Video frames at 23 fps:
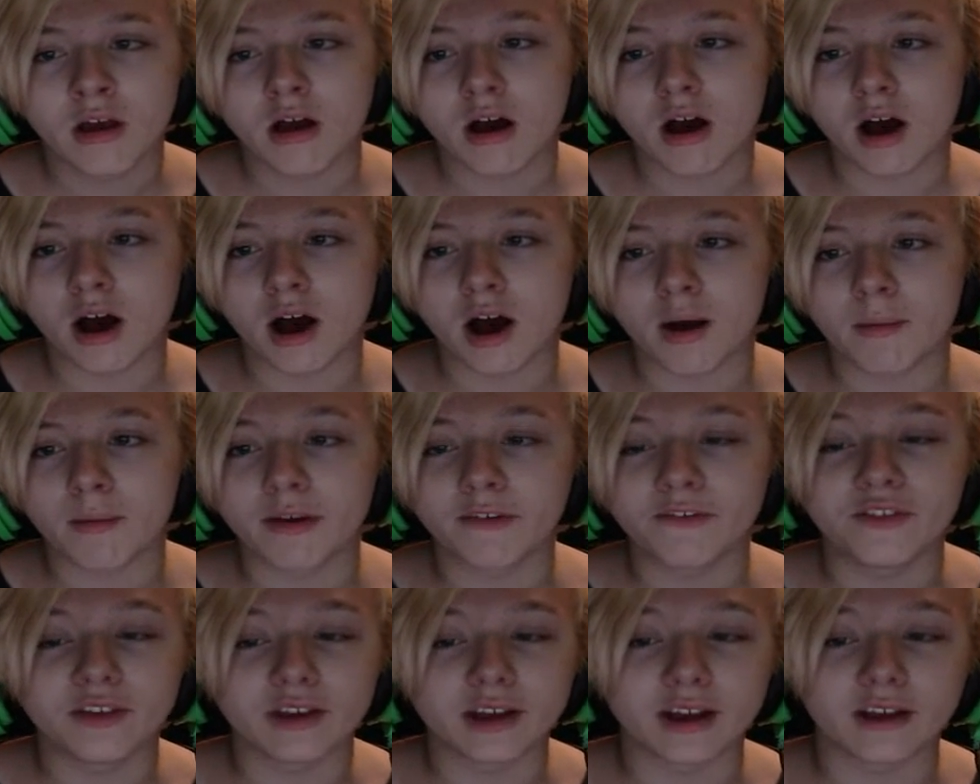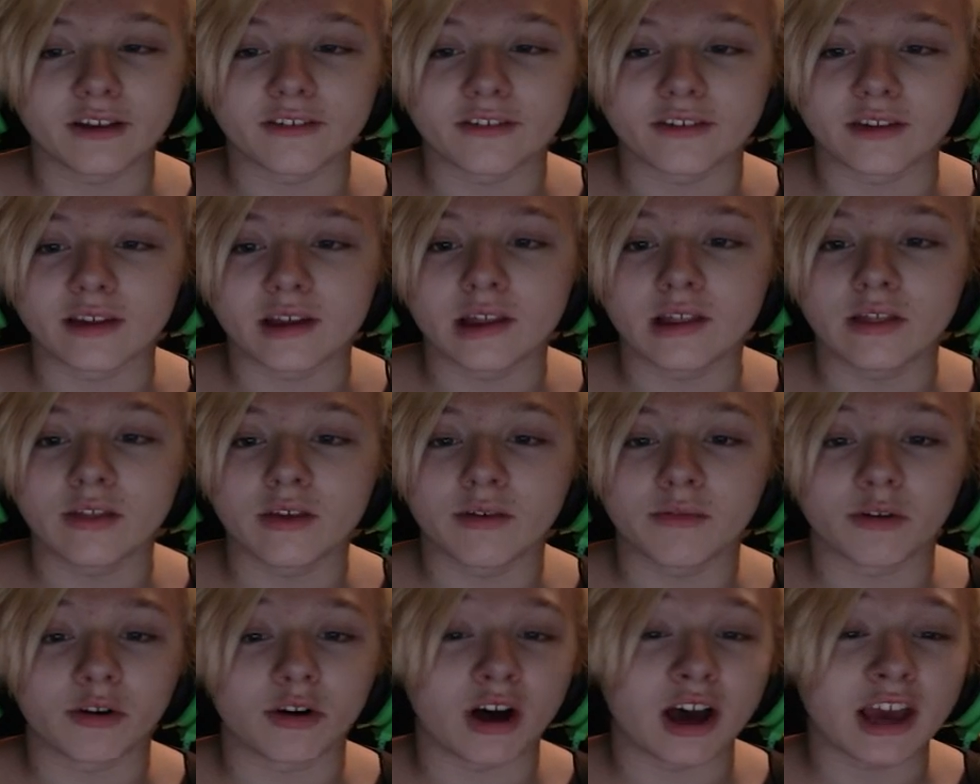Um, if you guys did, leave
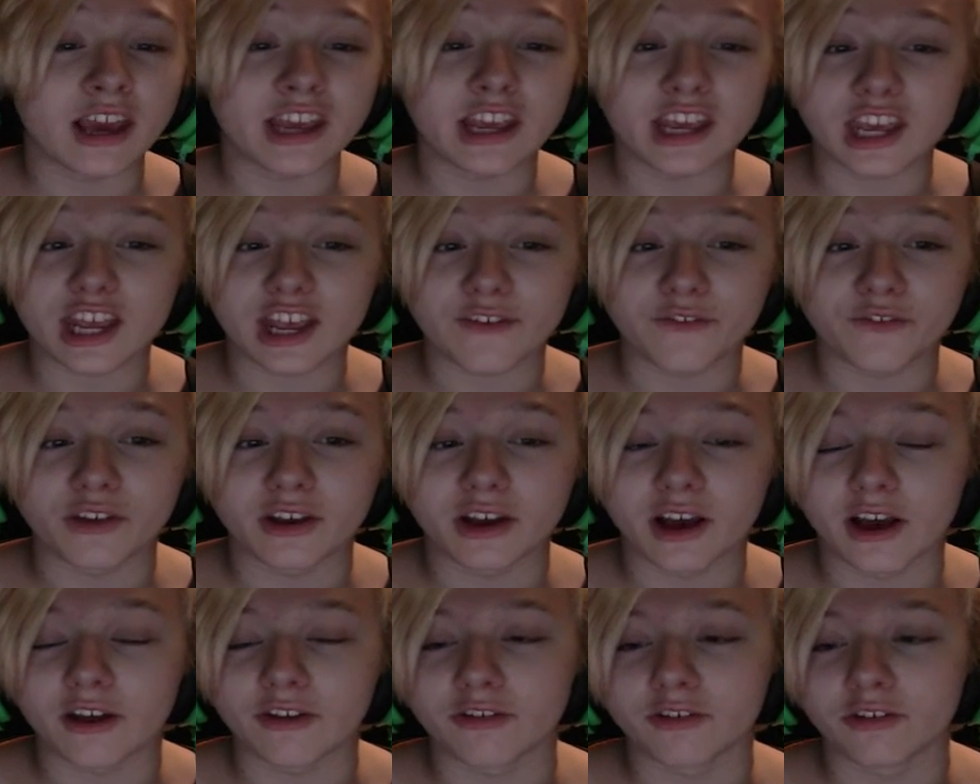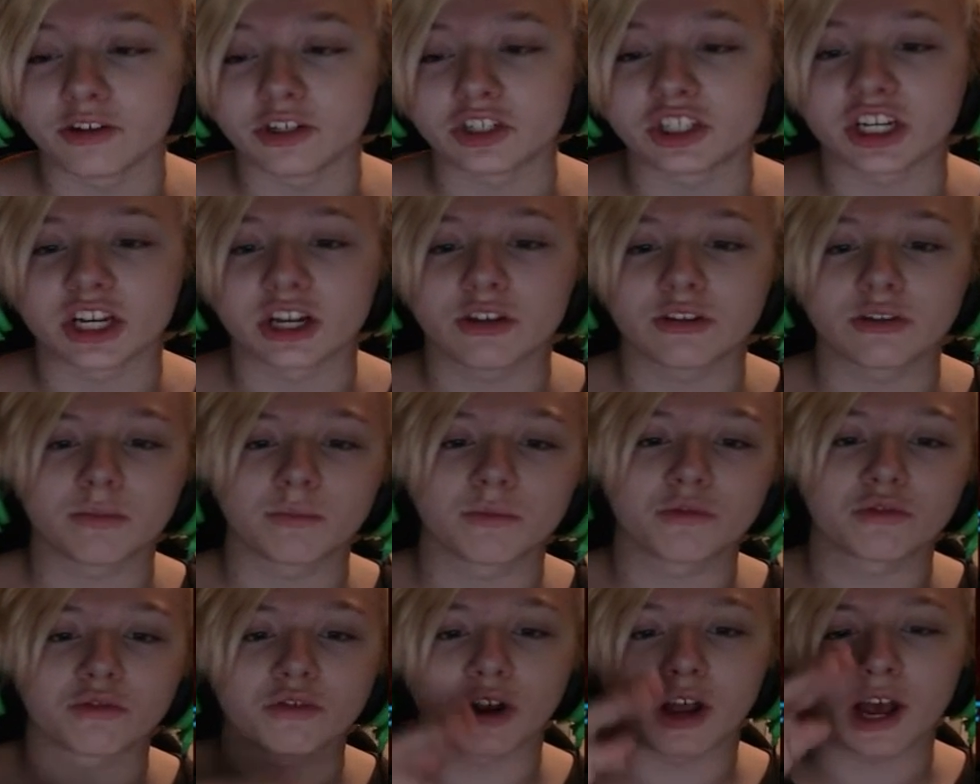a like. If you guys are new to the channel,
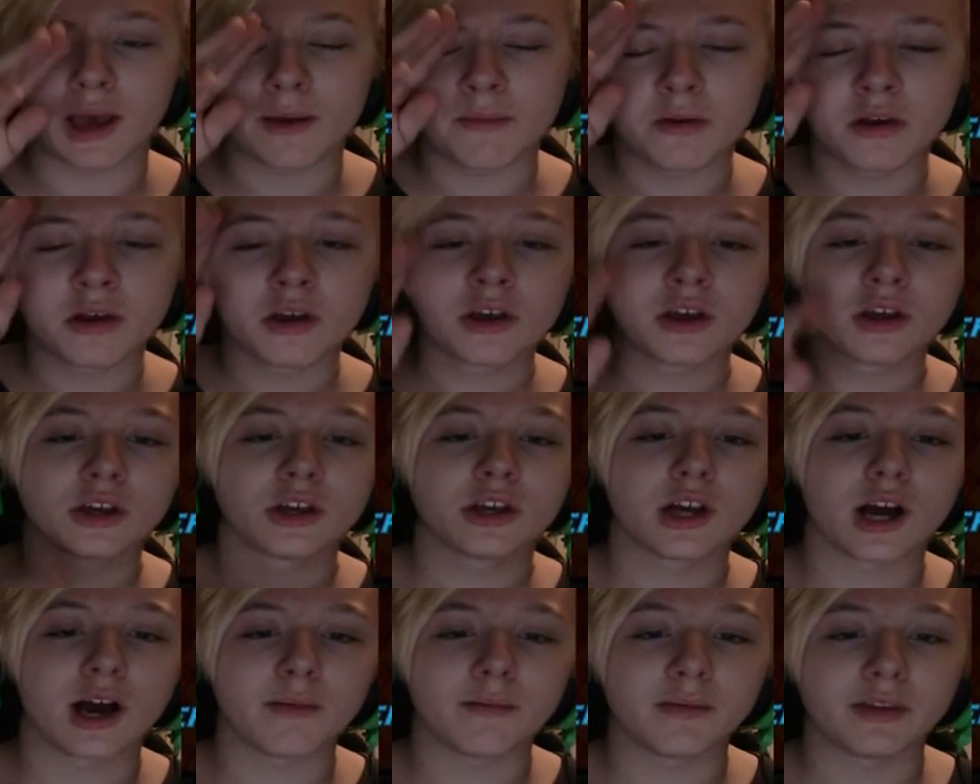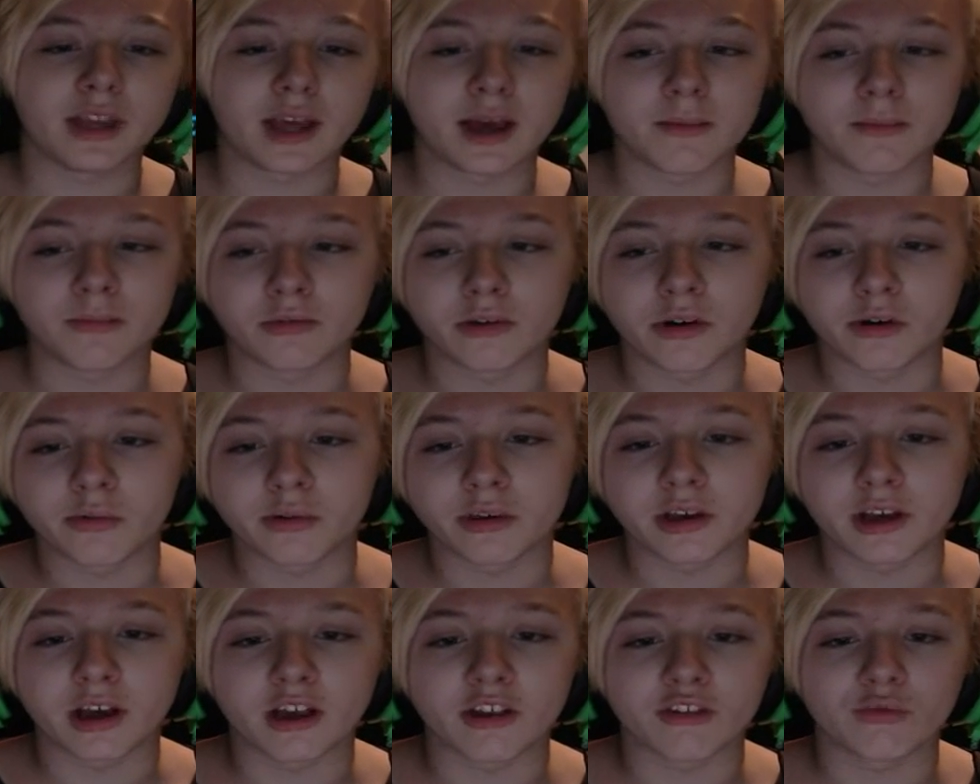subscribe. Comment down below what you
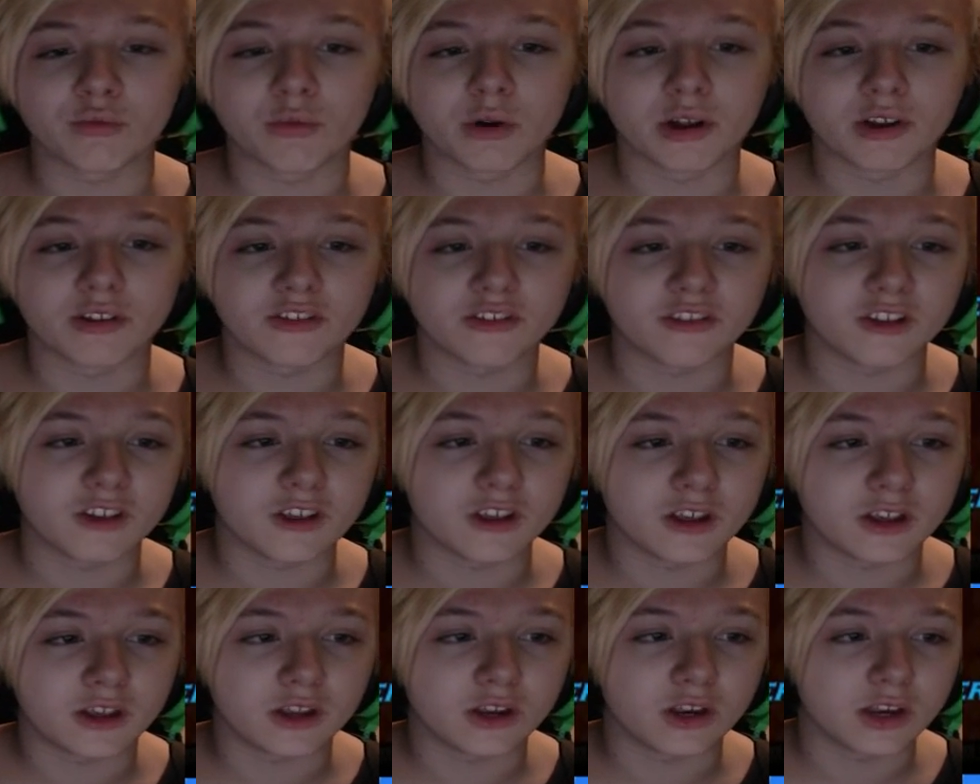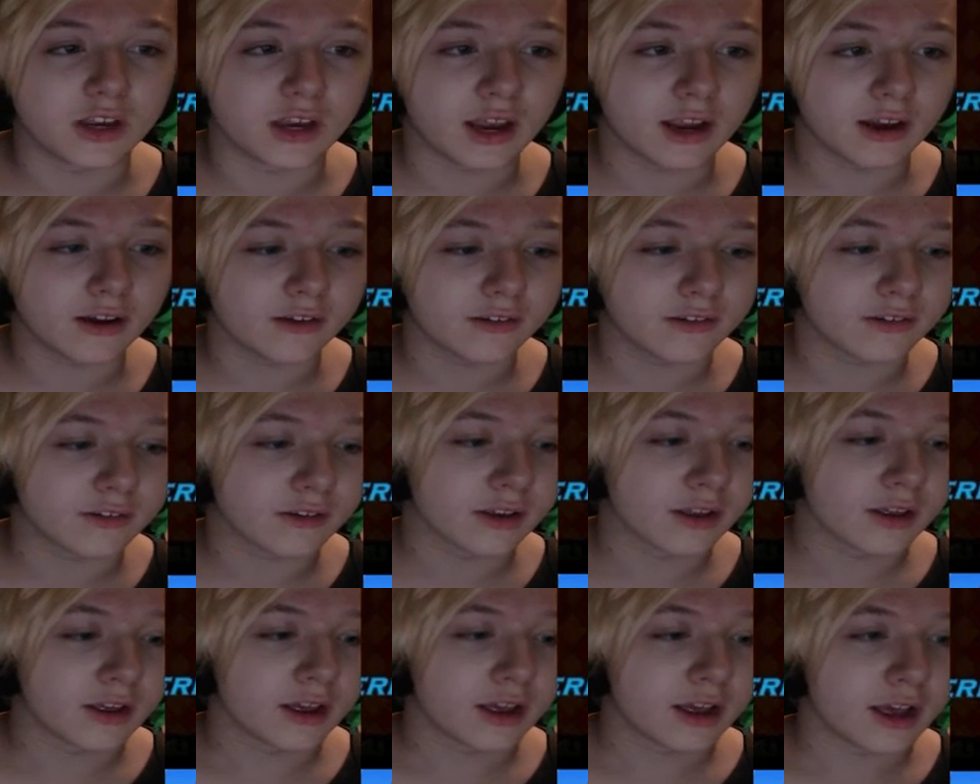guys want to see next.
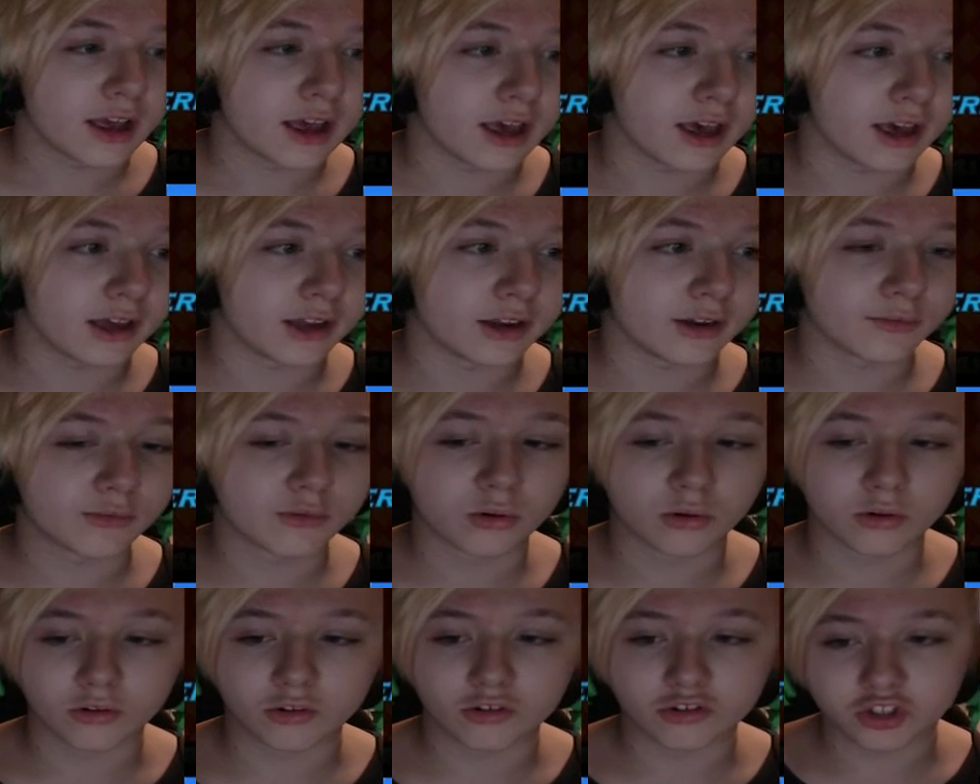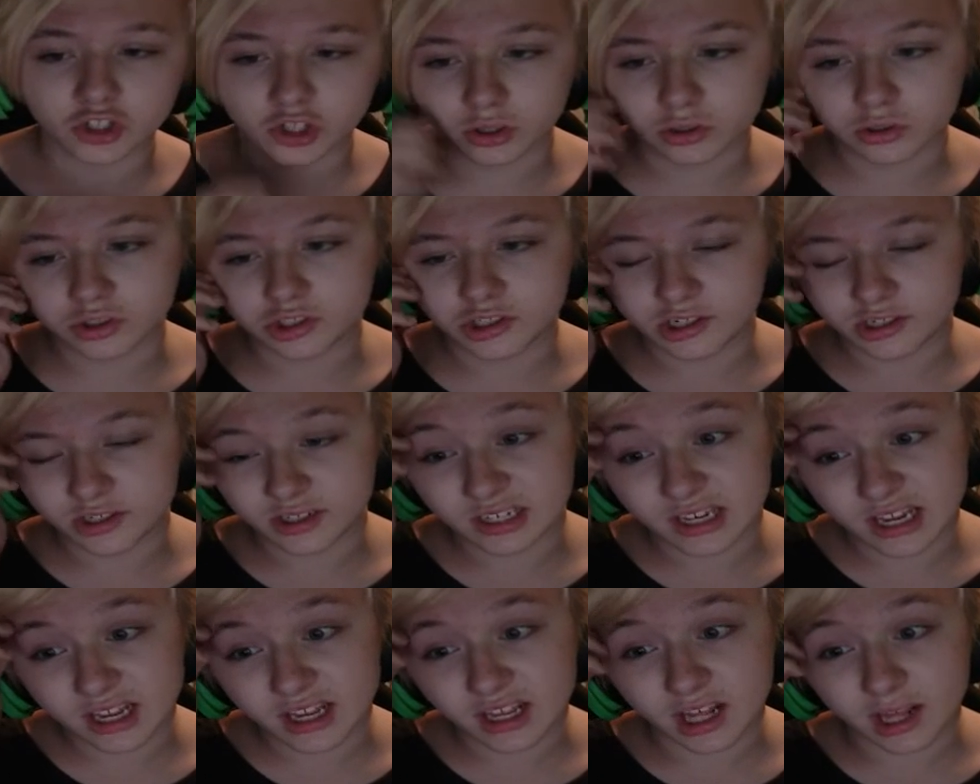And, of course, show
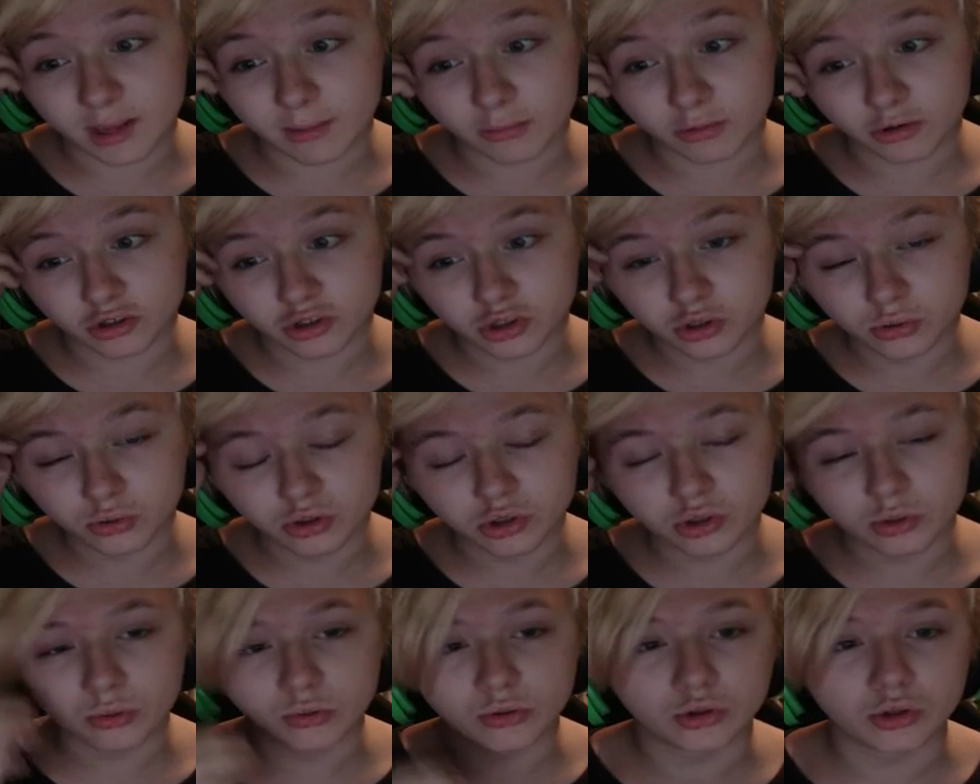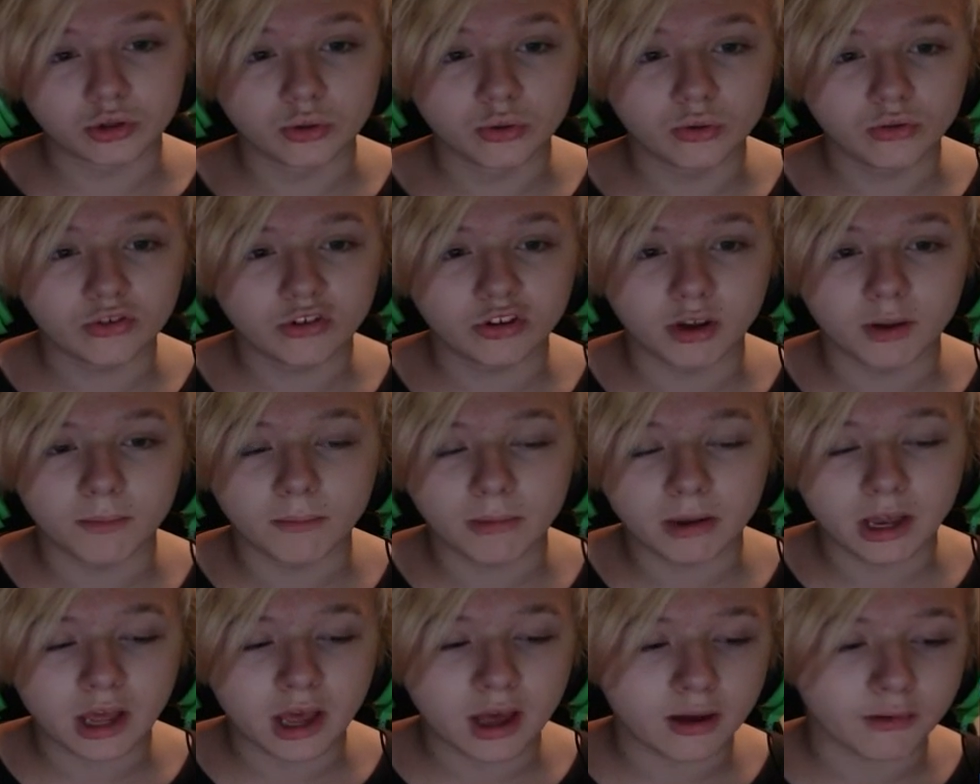GTA Gamer 222 some
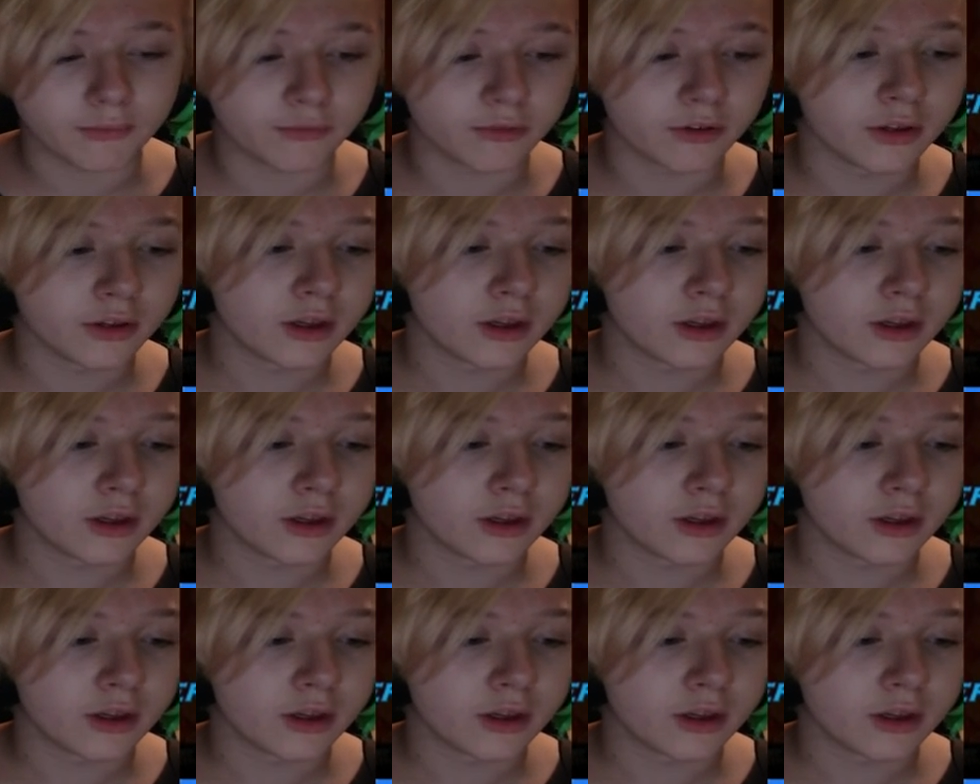love.